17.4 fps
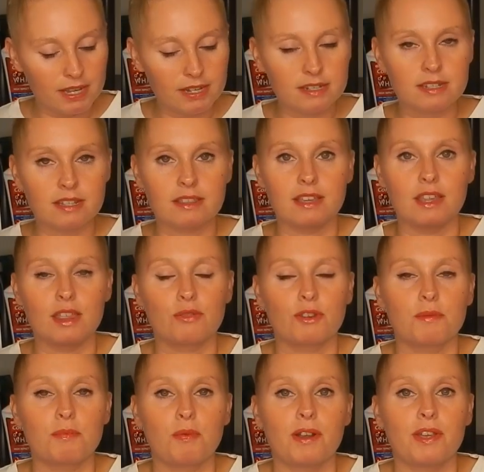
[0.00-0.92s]
Mint, the
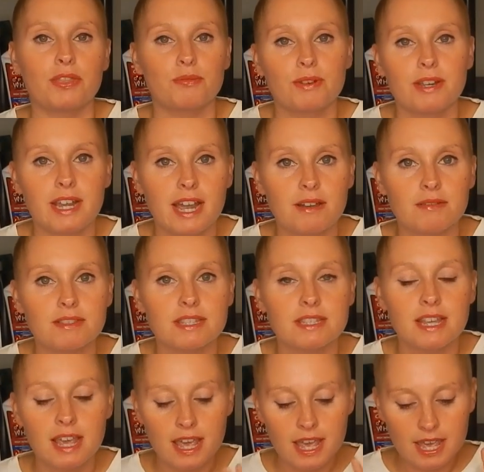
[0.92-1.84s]
3.3
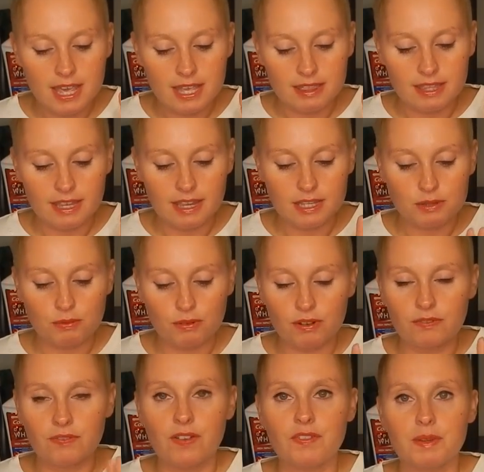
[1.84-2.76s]
ounce. These
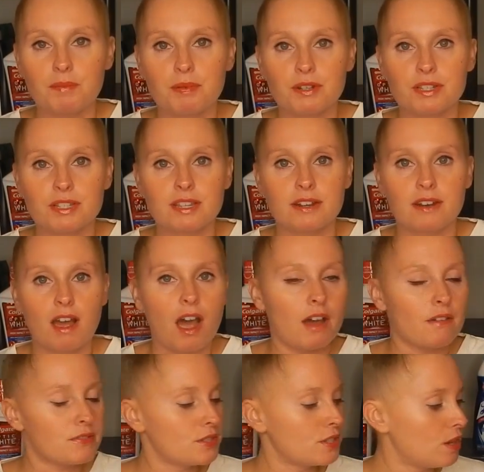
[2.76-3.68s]
were 50%
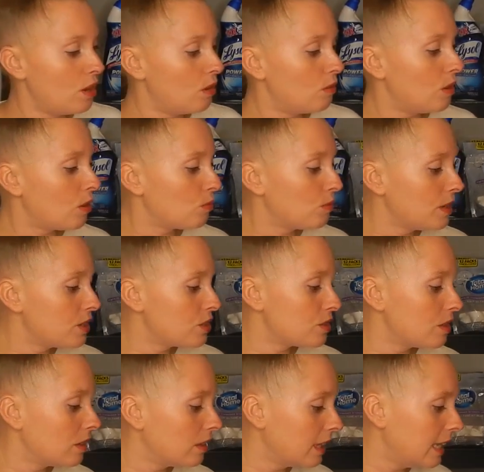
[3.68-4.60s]
off. So
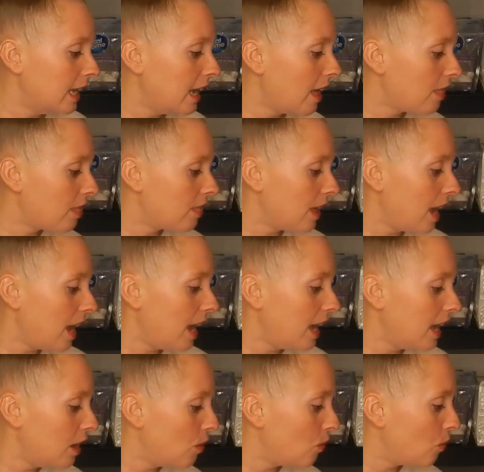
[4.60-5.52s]
originally
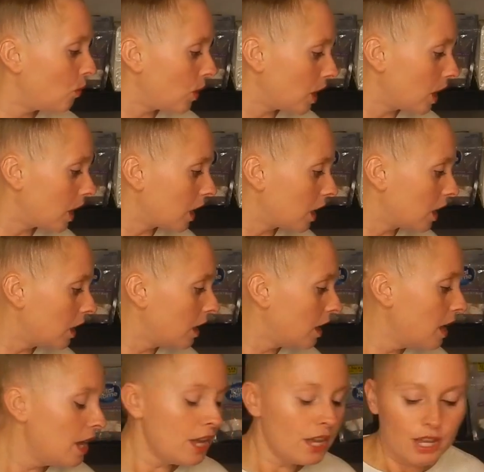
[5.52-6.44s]
they
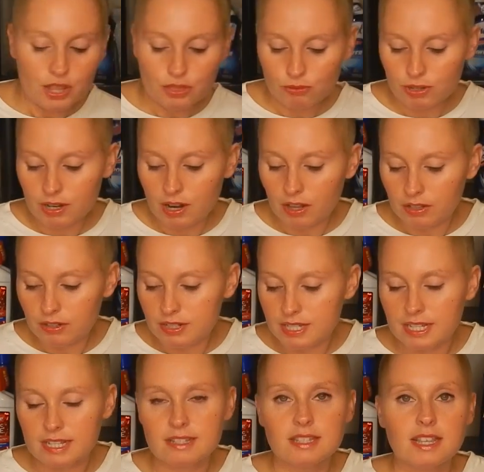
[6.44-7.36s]
were
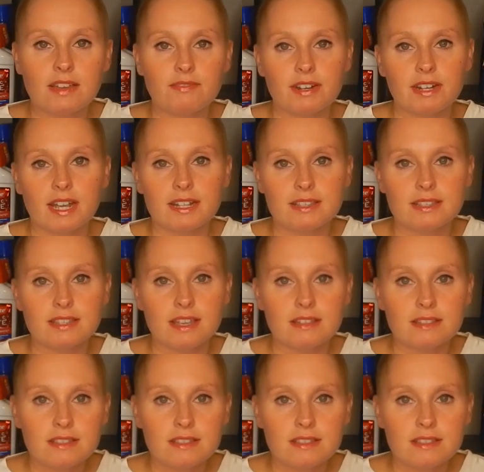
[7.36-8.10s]
$3.79.